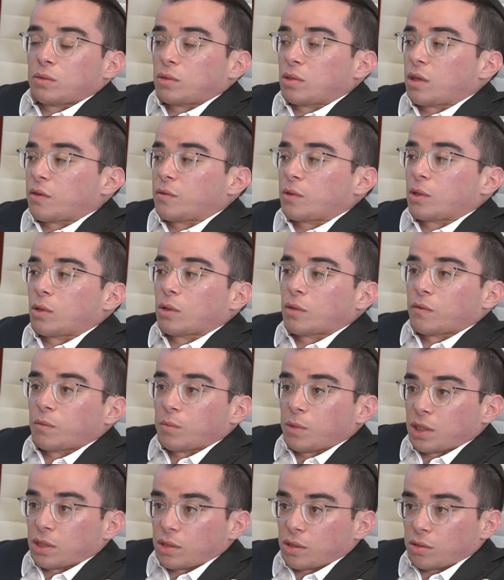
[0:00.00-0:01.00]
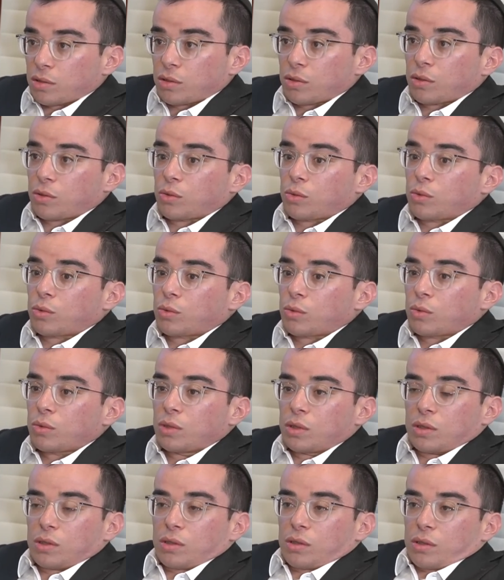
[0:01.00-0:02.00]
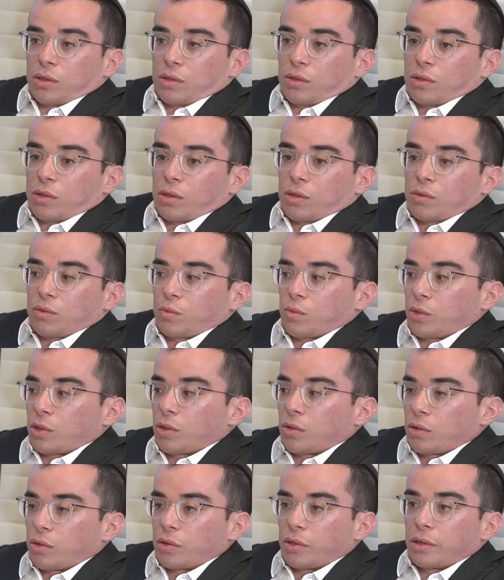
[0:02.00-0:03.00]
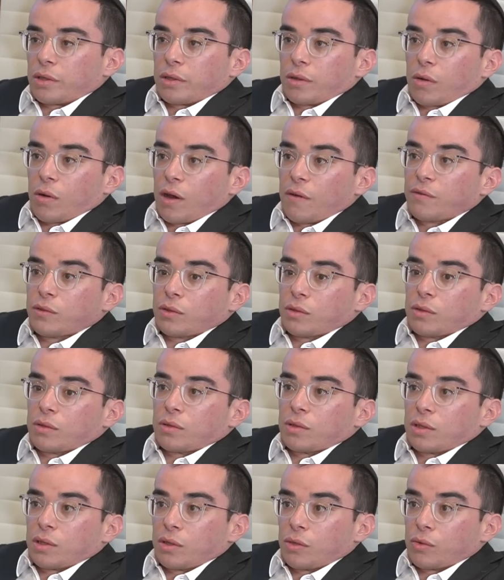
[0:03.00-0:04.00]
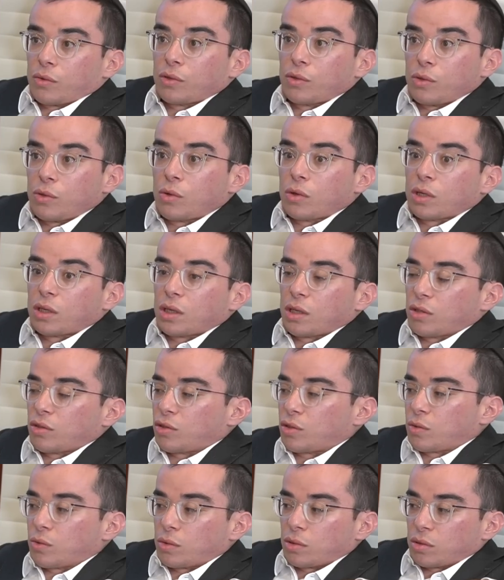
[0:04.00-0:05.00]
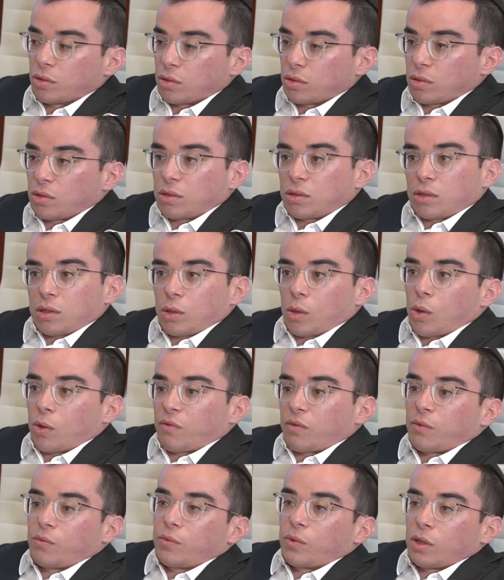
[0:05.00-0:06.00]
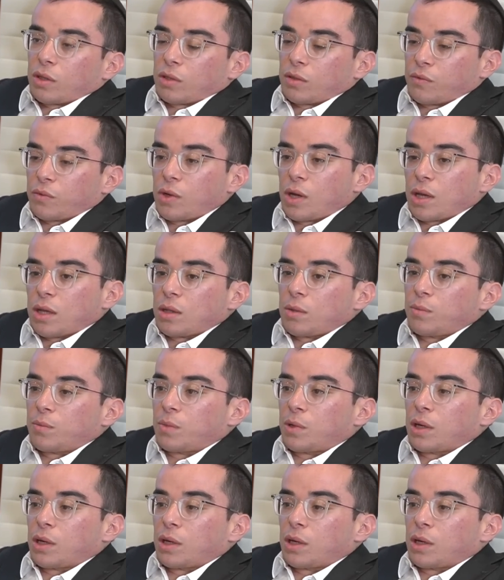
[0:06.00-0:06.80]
It was definitely hard for my sister who, we literally left her here in New York and she was going from friend to friend.